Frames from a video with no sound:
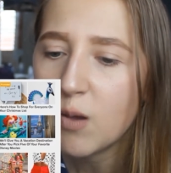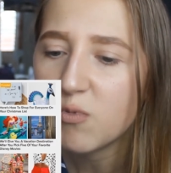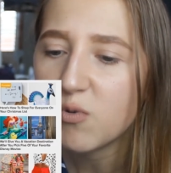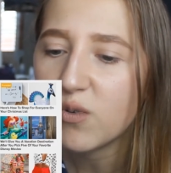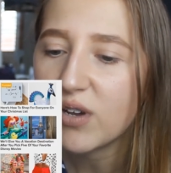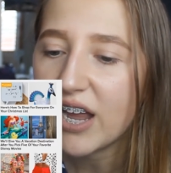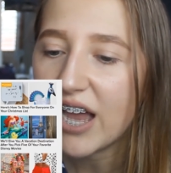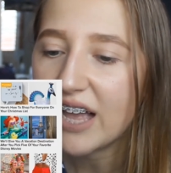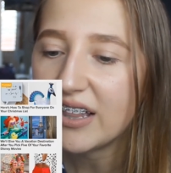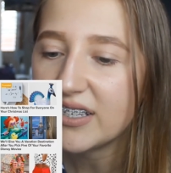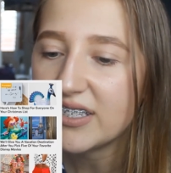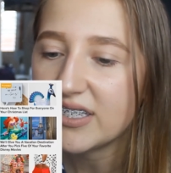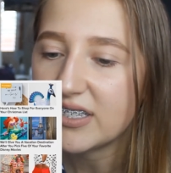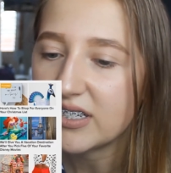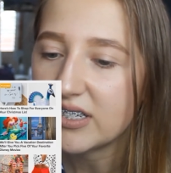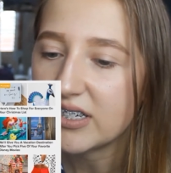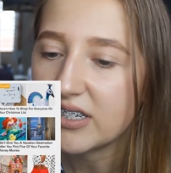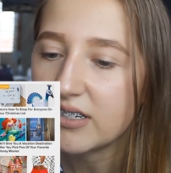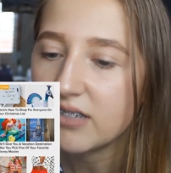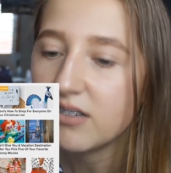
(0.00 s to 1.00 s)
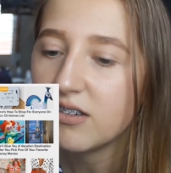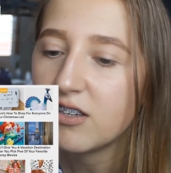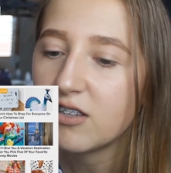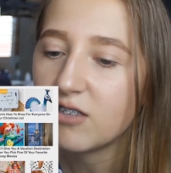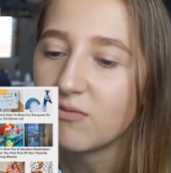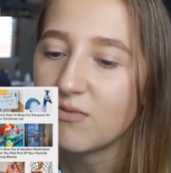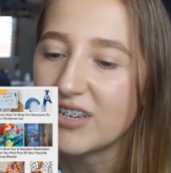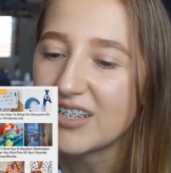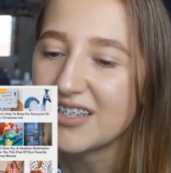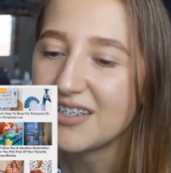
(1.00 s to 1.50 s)
But when Alistair,
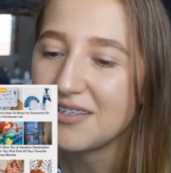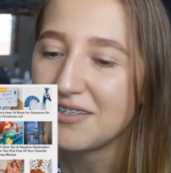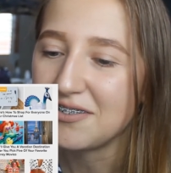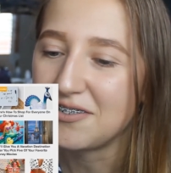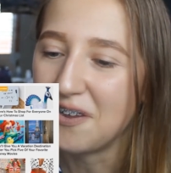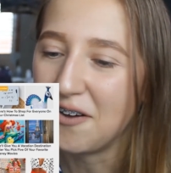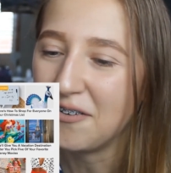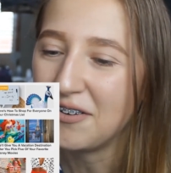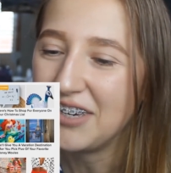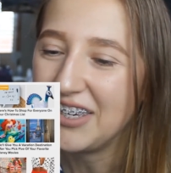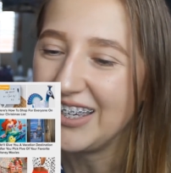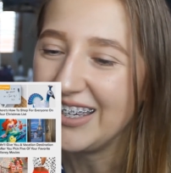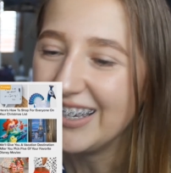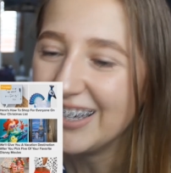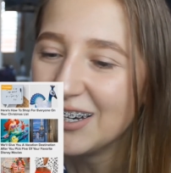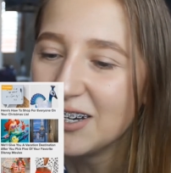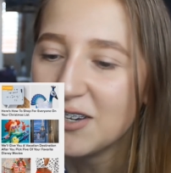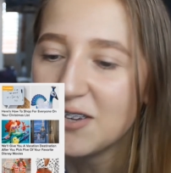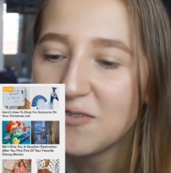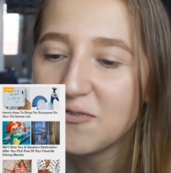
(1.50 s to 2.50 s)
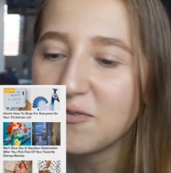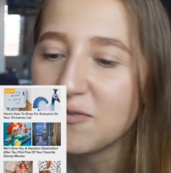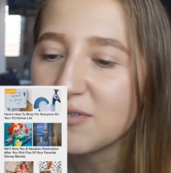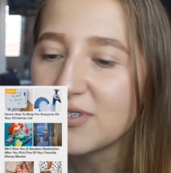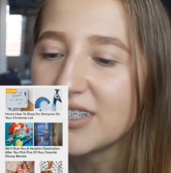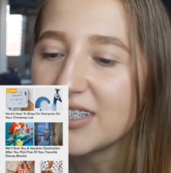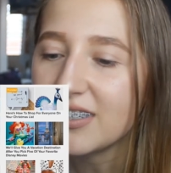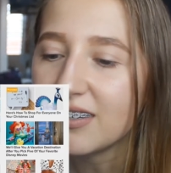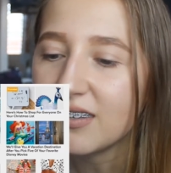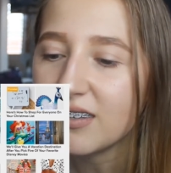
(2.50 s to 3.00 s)
the resident donkey,
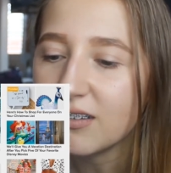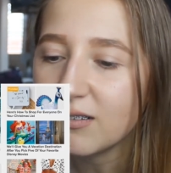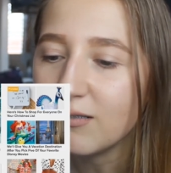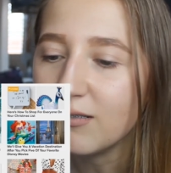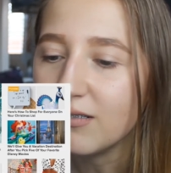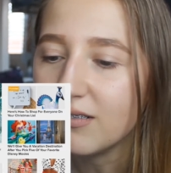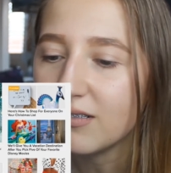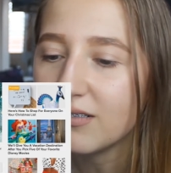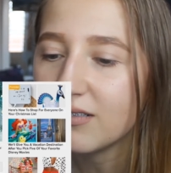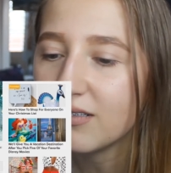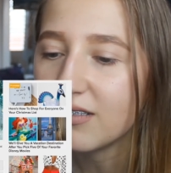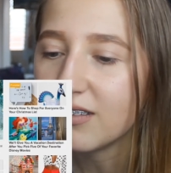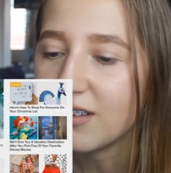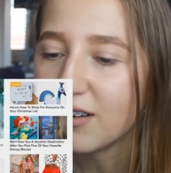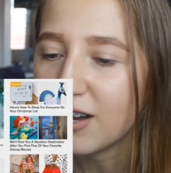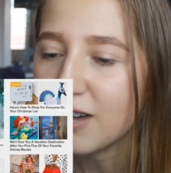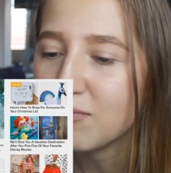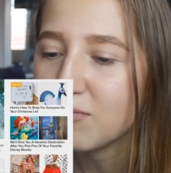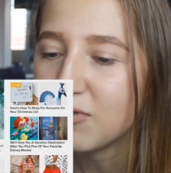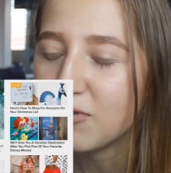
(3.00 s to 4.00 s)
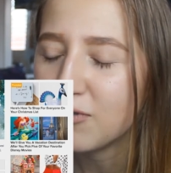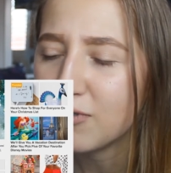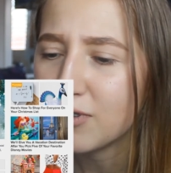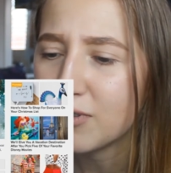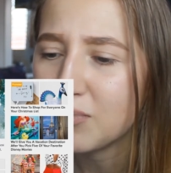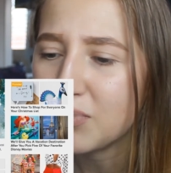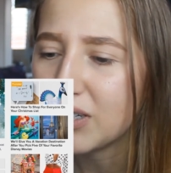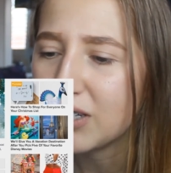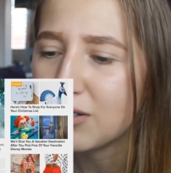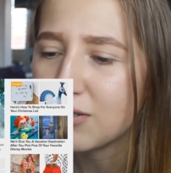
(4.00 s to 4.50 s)
falls ill the night before
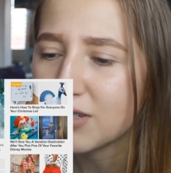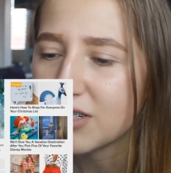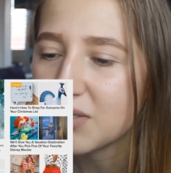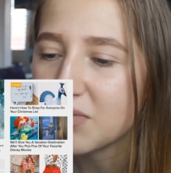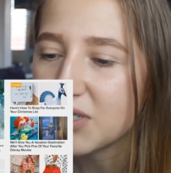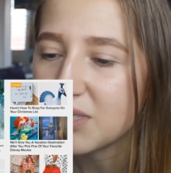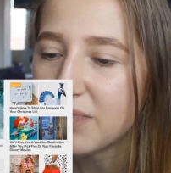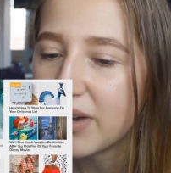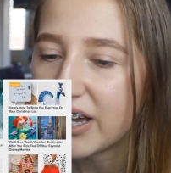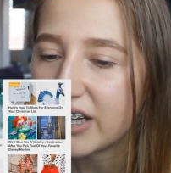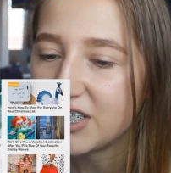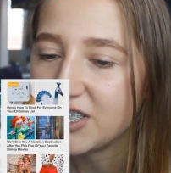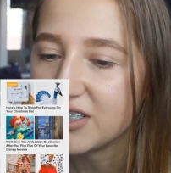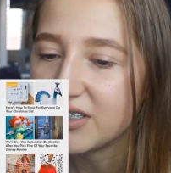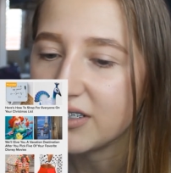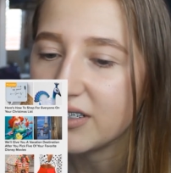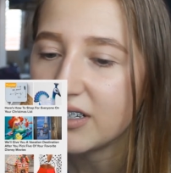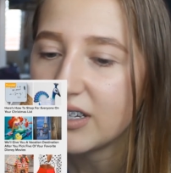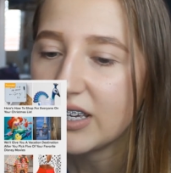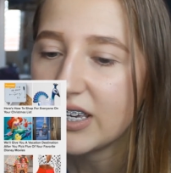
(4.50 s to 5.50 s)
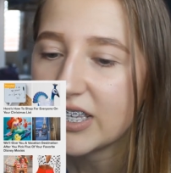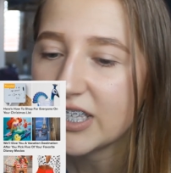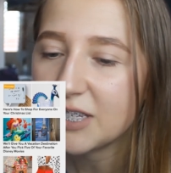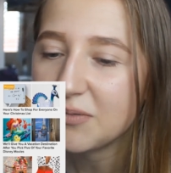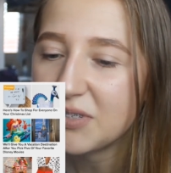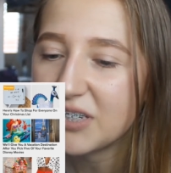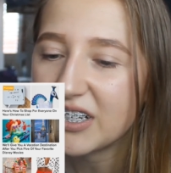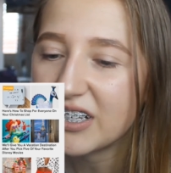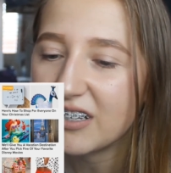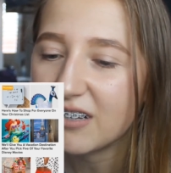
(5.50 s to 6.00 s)
the big Christmas pageant, it's
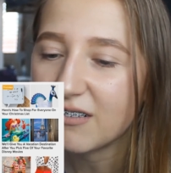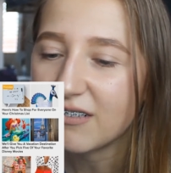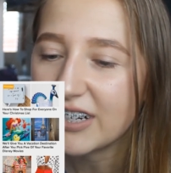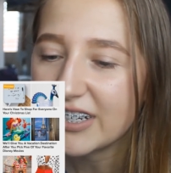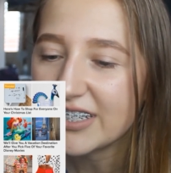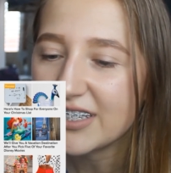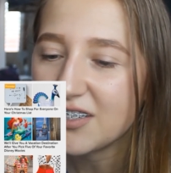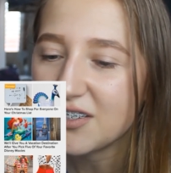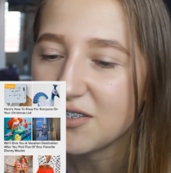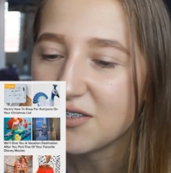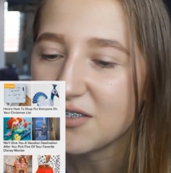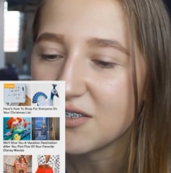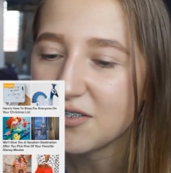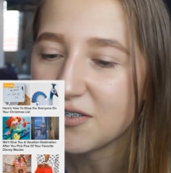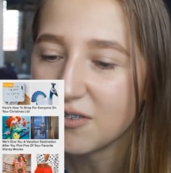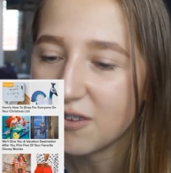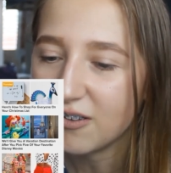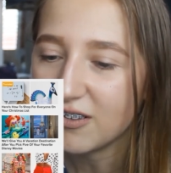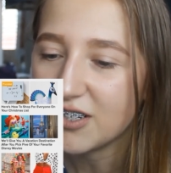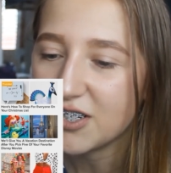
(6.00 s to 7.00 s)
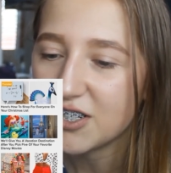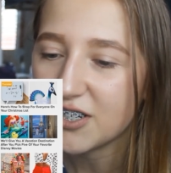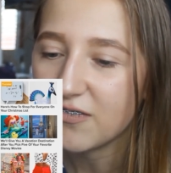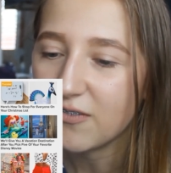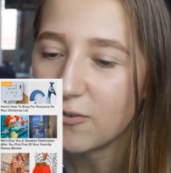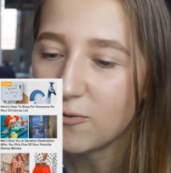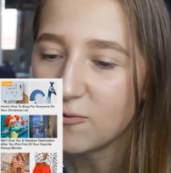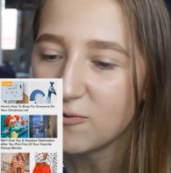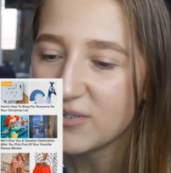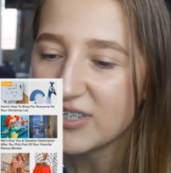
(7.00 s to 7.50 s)
up to Clarice to use her knowledge
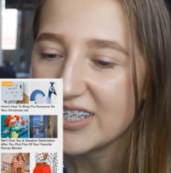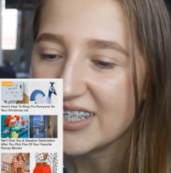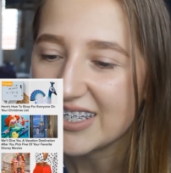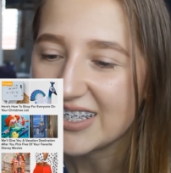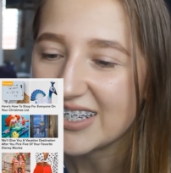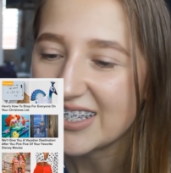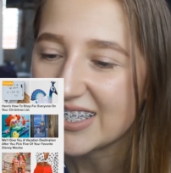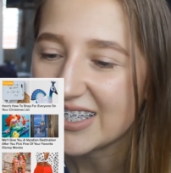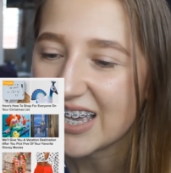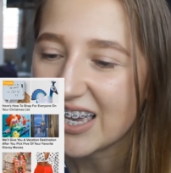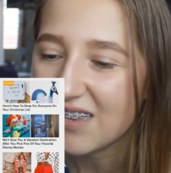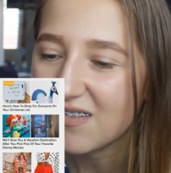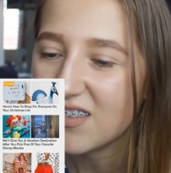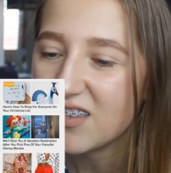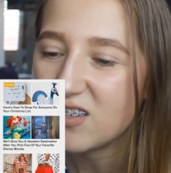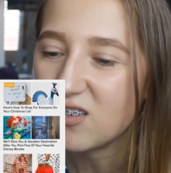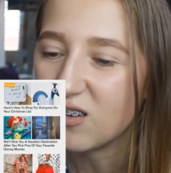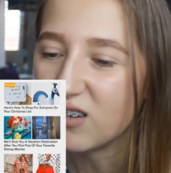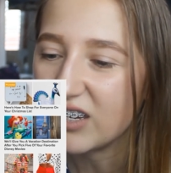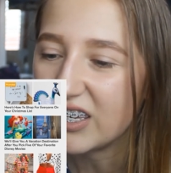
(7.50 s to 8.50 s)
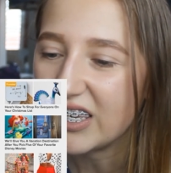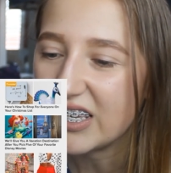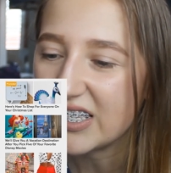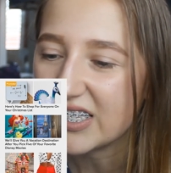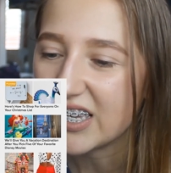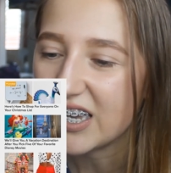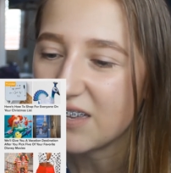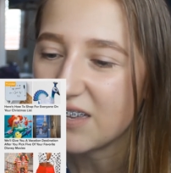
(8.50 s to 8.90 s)
of horses to save the donkey and